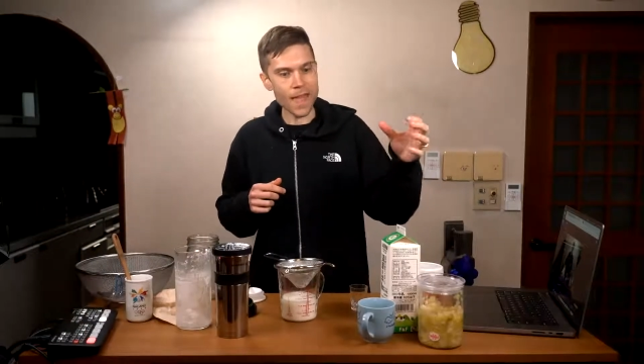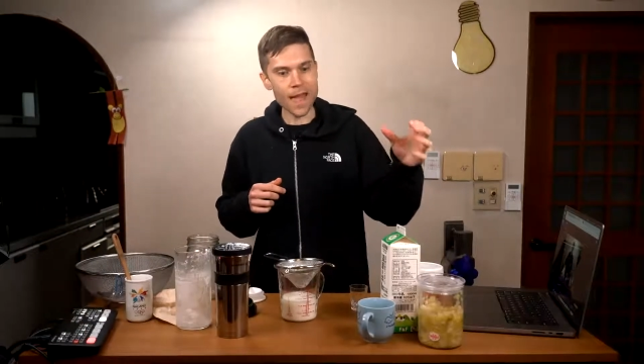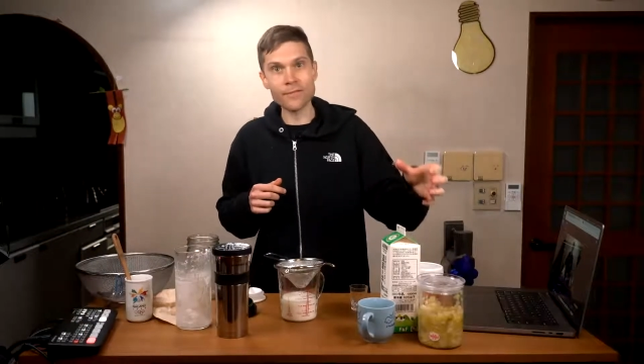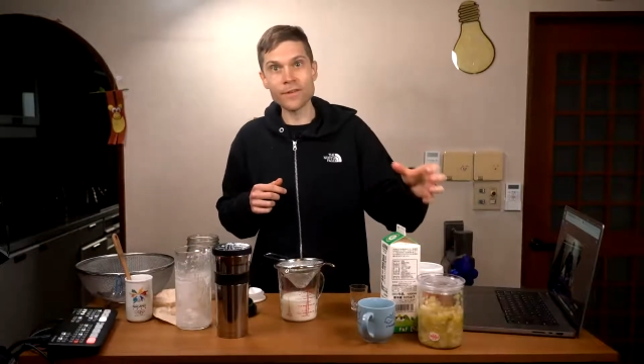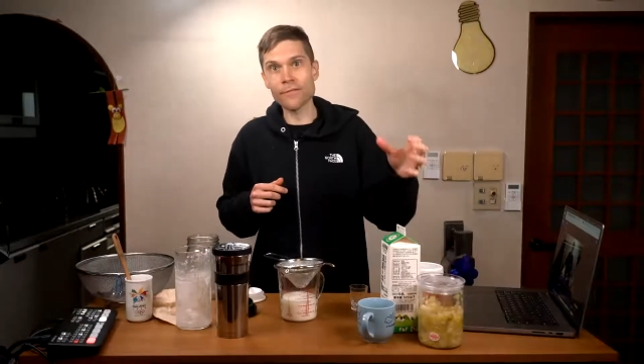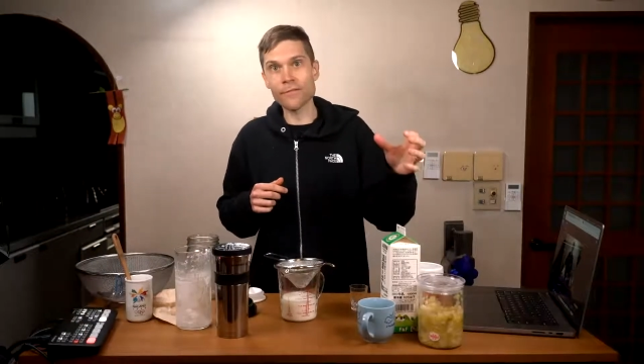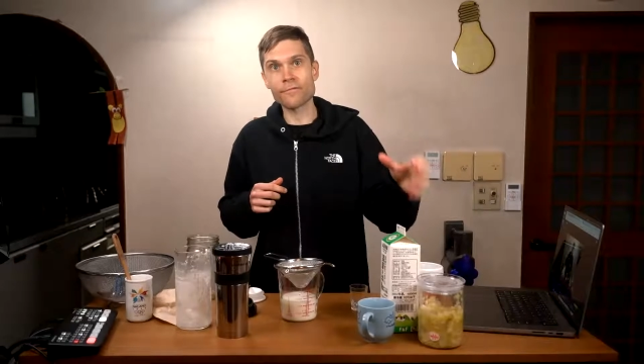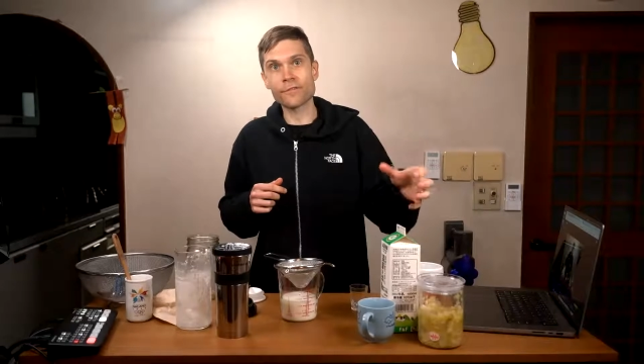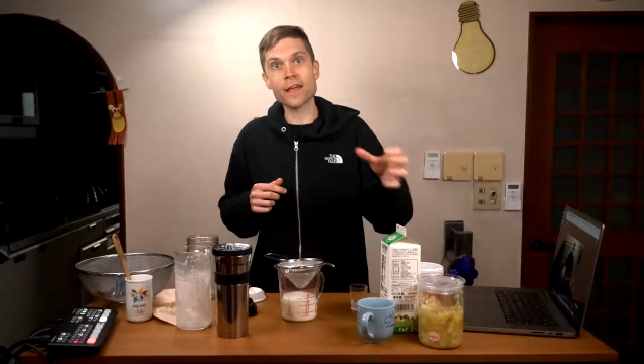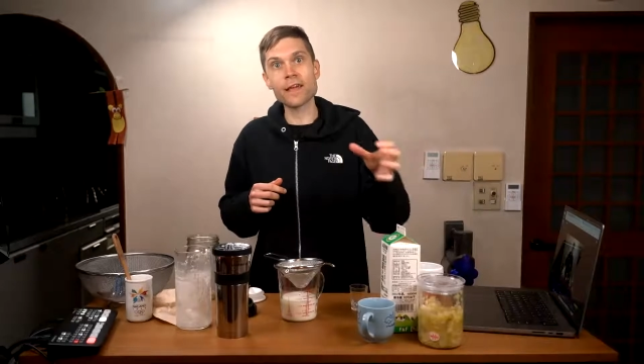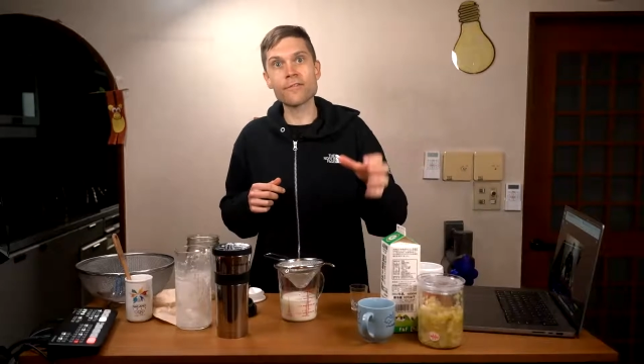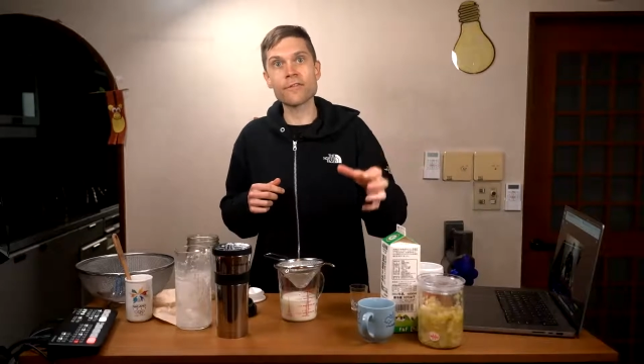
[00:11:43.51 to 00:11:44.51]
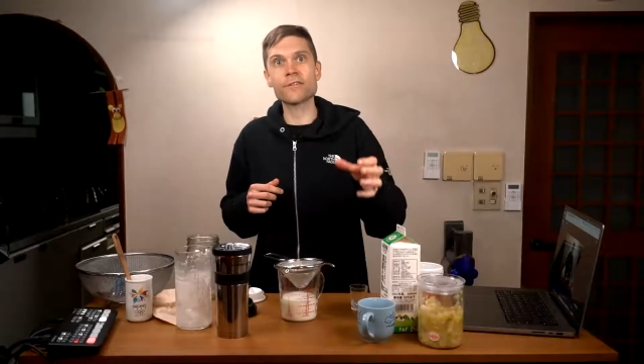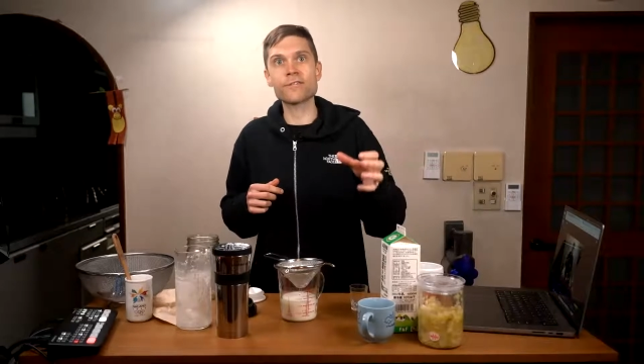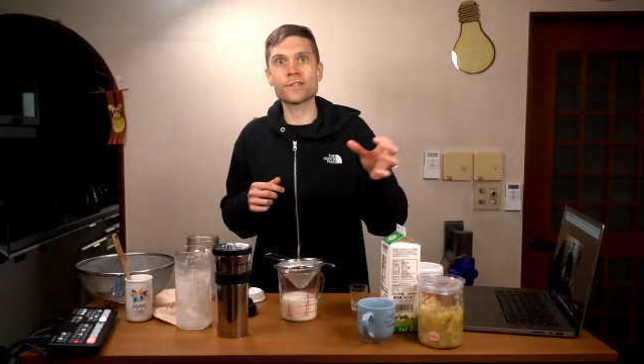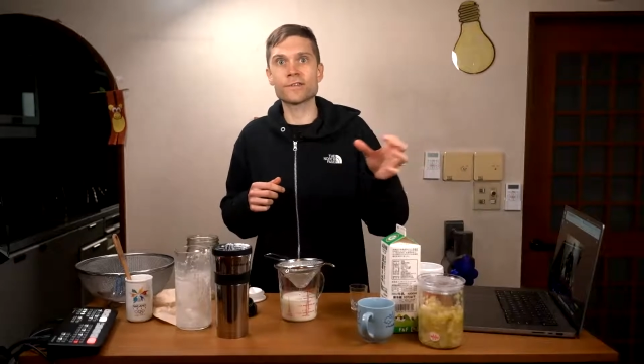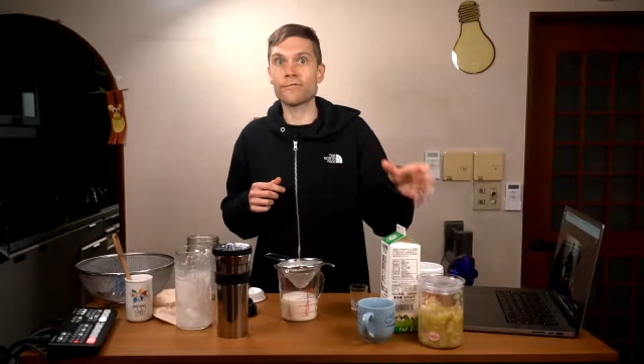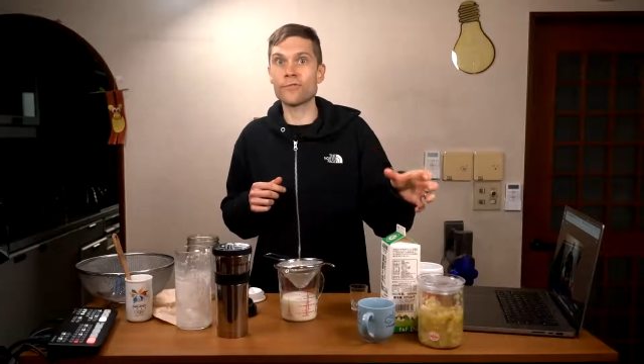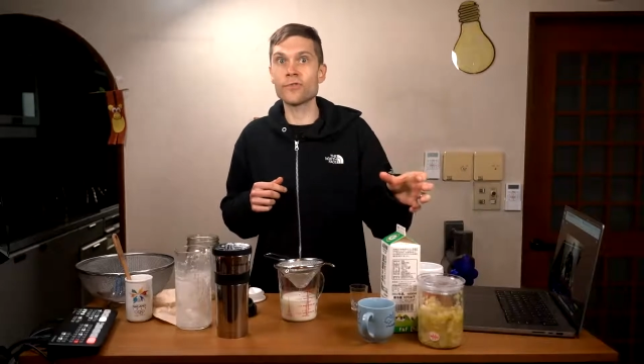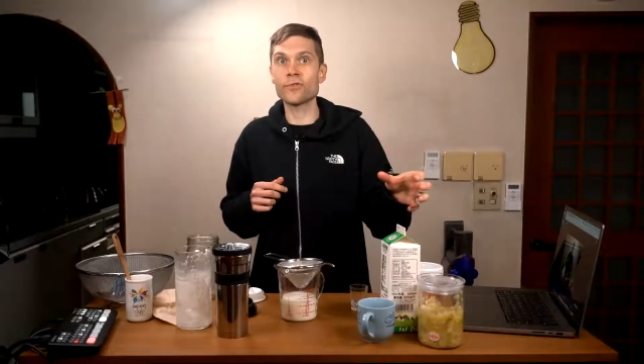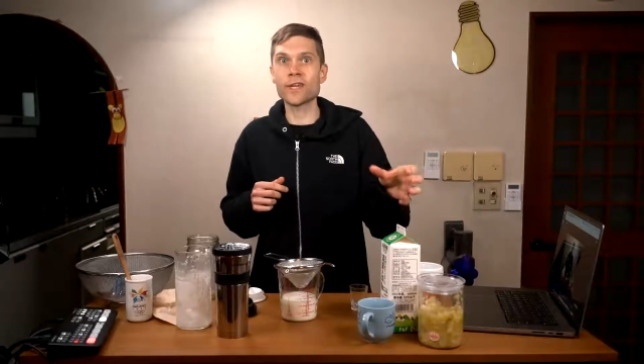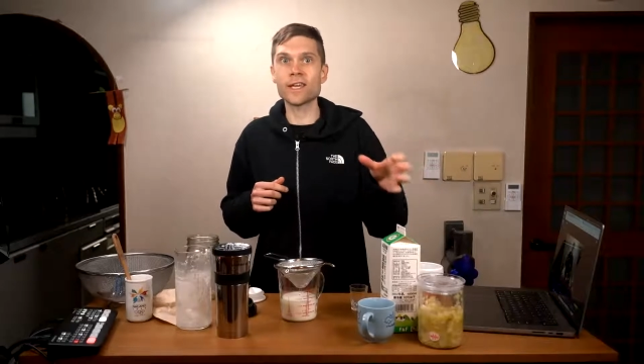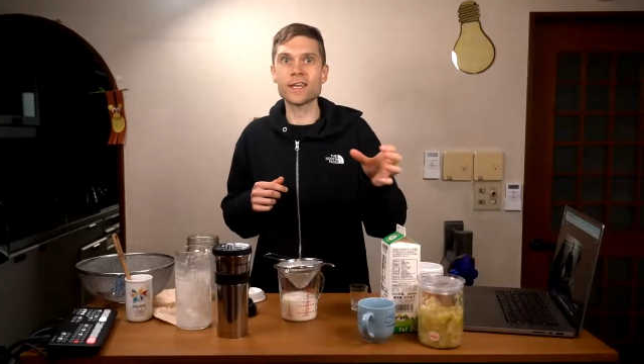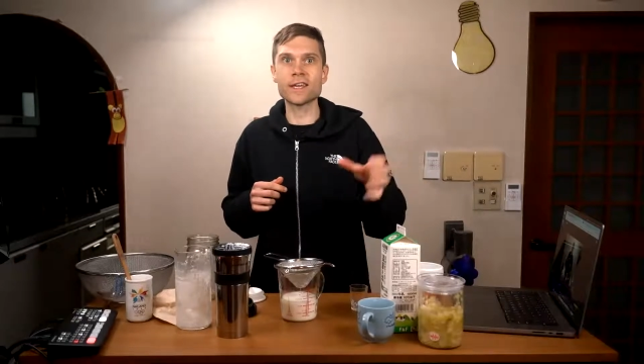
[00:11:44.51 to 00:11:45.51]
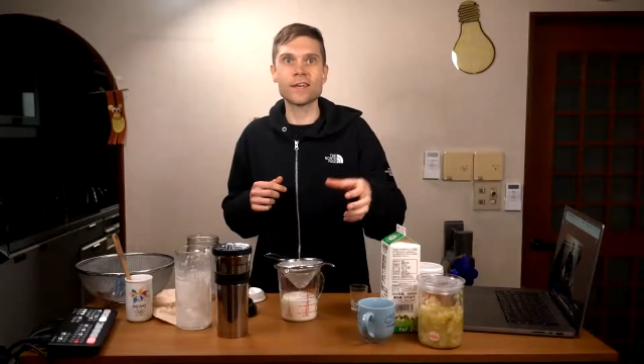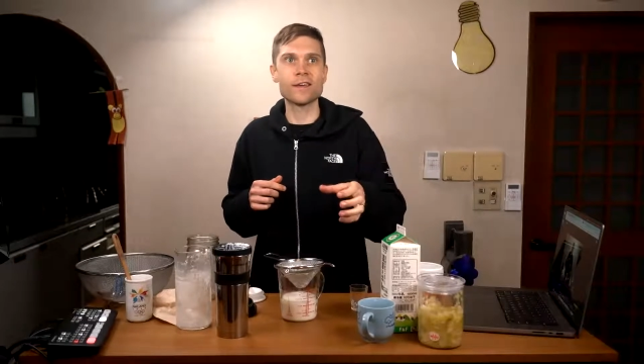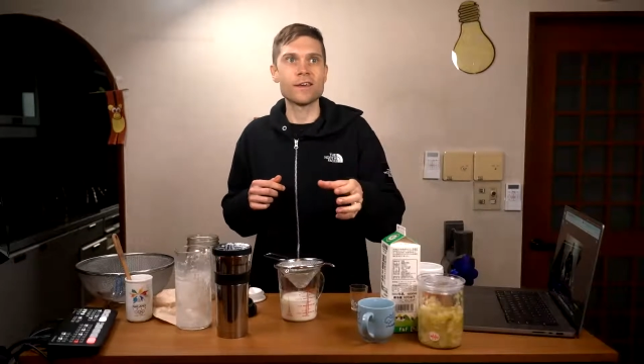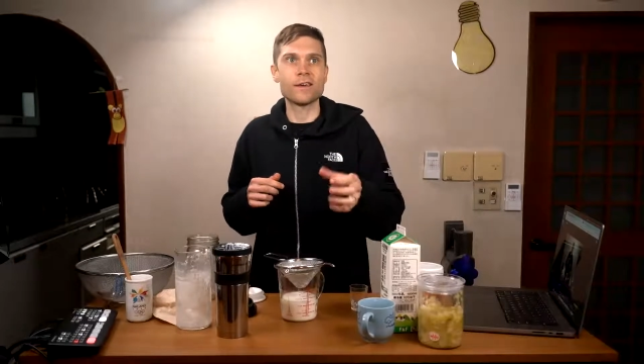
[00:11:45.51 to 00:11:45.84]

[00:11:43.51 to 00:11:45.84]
I have different flavors, fruity,